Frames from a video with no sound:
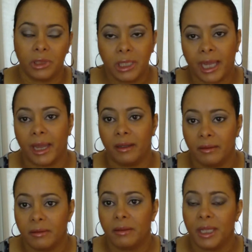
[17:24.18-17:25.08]
yeah,
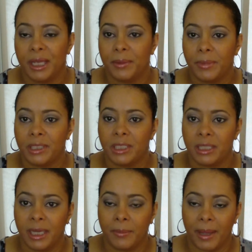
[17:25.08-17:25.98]
but just
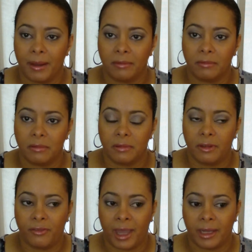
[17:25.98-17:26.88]
think about
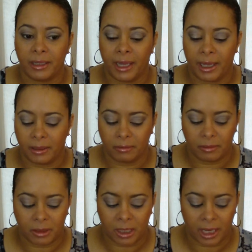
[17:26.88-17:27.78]
the fact that
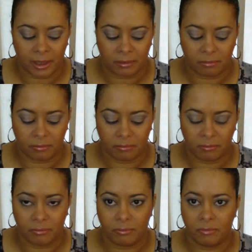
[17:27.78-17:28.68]
you get
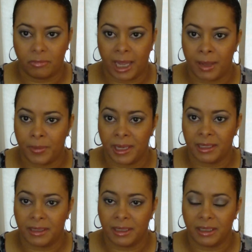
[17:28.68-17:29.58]
eight
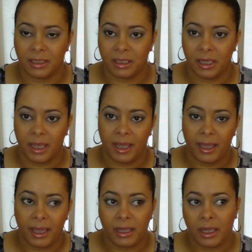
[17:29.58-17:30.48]
pieces,
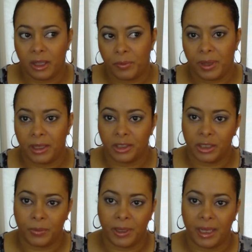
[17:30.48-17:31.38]
and yeah, you pay the
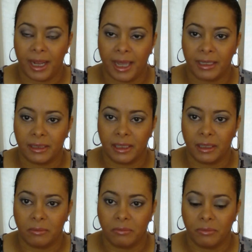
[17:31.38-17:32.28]
shipping and
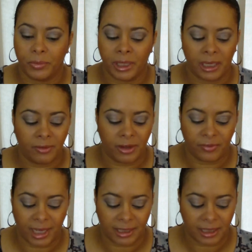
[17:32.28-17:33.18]
handling. But even
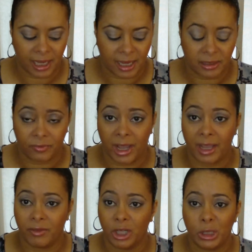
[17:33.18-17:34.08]
if that's the case, if
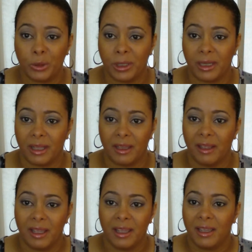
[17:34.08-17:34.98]
I included the,
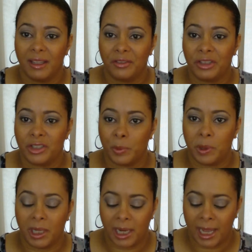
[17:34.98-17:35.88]
the
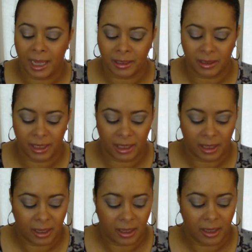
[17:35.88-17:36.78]
shipping and handling,